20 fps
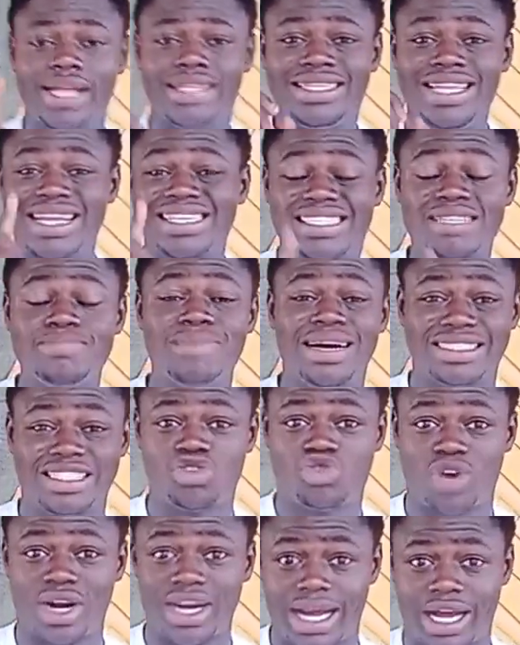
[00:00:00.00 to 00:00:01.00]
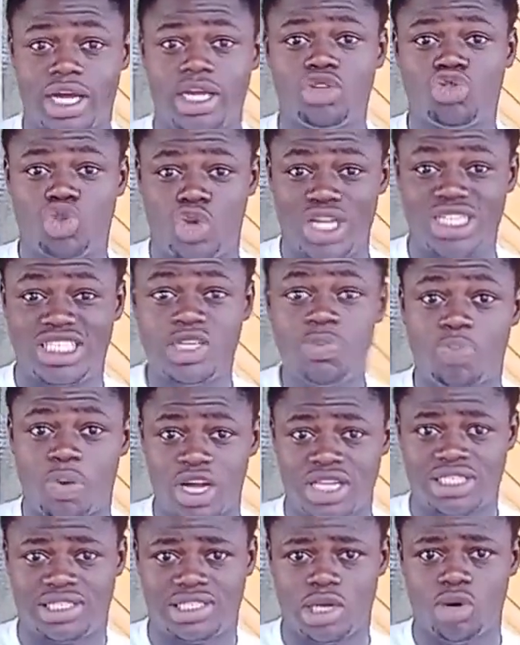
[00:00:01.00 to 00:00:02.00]
13 matches rather, 20
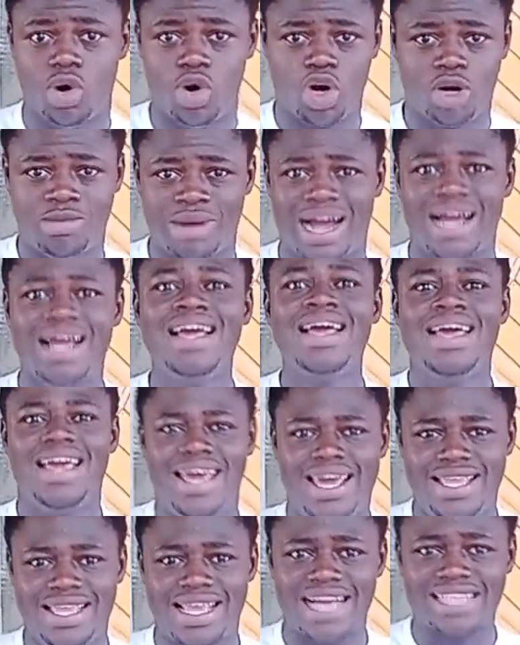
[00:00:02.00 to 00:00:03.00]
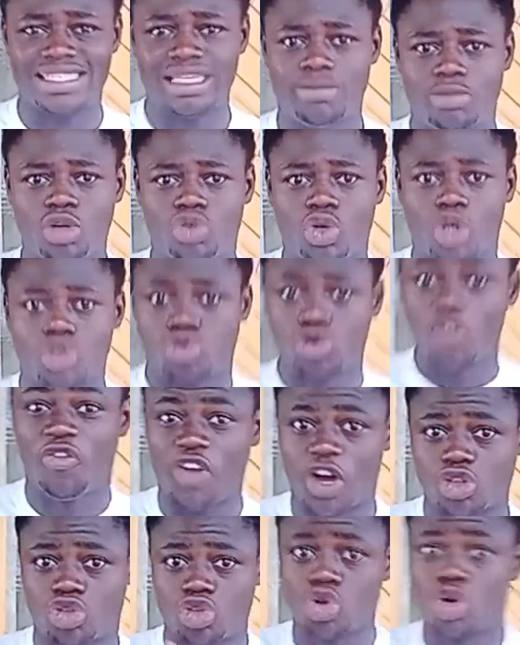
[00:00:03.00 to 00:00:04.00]
points. Oh, on my and yes, and so
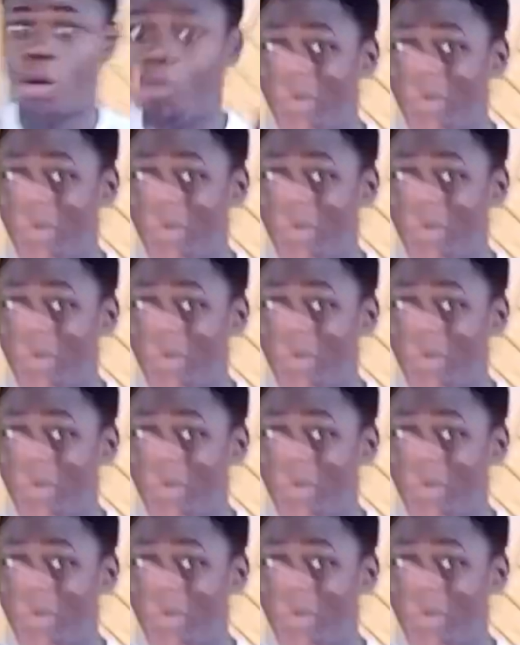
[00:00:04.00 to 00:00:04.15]
far, so good.